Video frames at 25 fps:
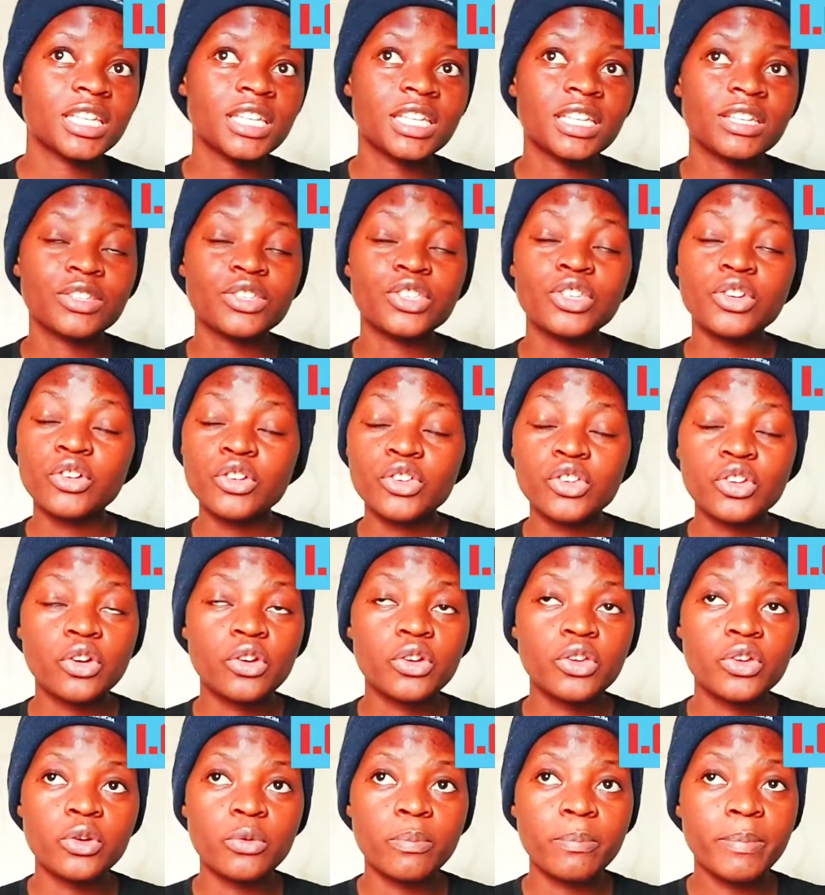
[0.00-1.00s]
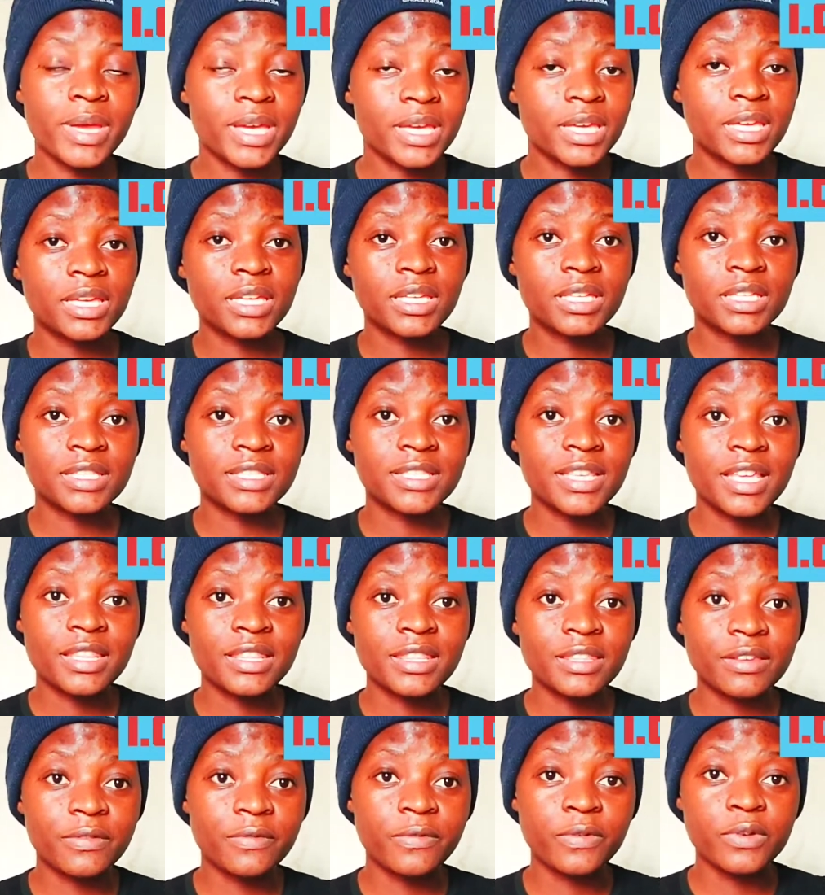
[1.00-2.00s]
you're making
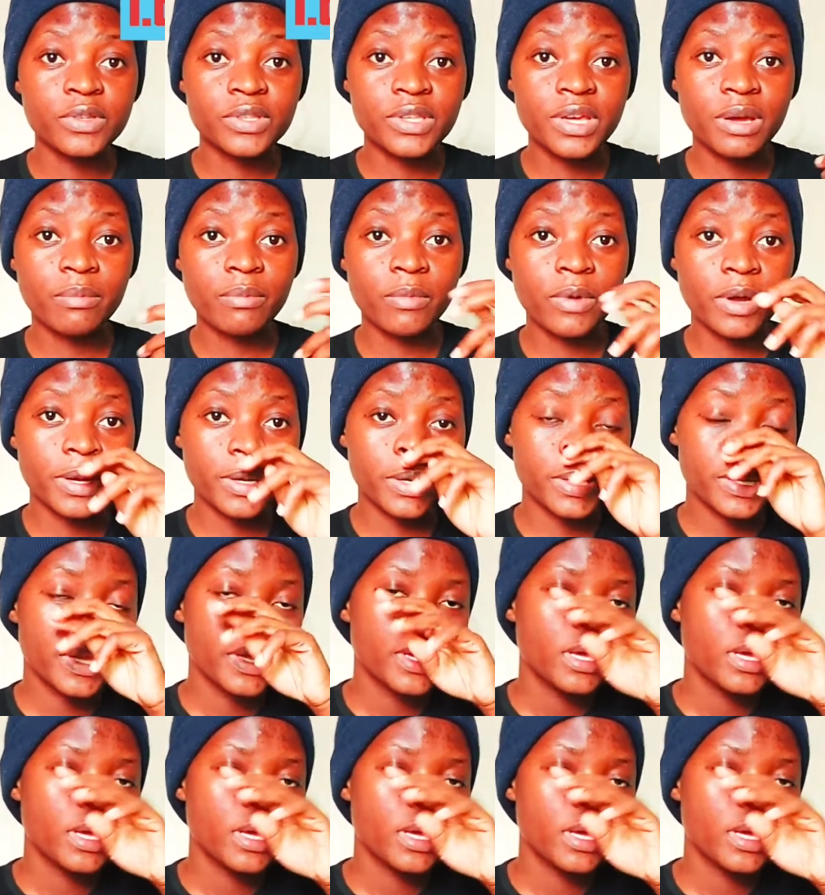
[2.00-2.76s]
something for someone,